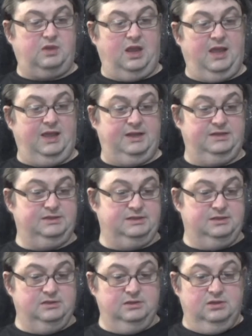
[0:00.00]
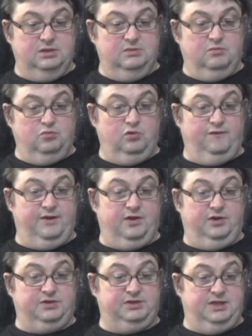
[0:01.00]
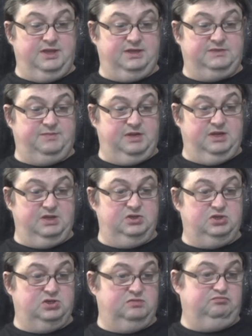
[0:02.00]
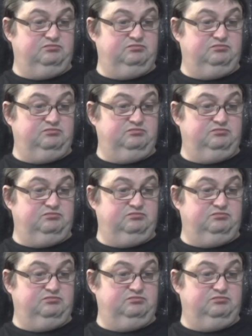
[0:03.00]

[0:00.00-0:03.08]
And moving on to the next page,